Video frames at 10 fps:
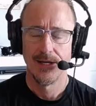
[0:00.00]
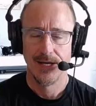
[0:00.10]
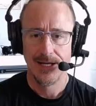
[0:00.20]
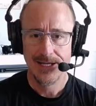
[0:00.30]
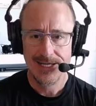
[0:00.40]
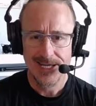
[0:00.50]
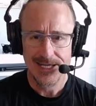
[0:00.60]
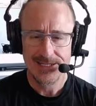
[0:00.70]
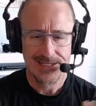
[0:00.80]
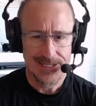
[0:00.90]
And again,
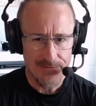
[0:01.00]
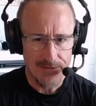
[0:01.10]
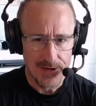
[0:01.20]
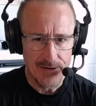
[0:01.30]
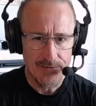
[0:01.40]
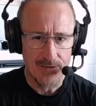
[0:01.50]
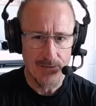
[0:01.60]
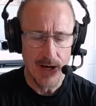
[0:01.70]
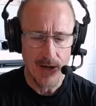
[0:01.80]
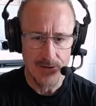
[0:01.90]
it's different from
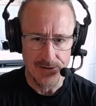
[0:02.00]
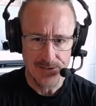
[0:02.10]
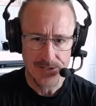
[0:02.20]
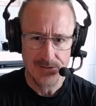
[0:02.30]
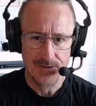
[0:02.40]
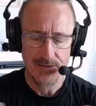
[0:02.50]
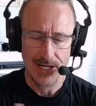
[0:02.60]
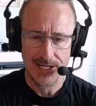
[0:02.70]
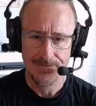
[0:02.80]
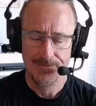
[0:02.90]
others, right?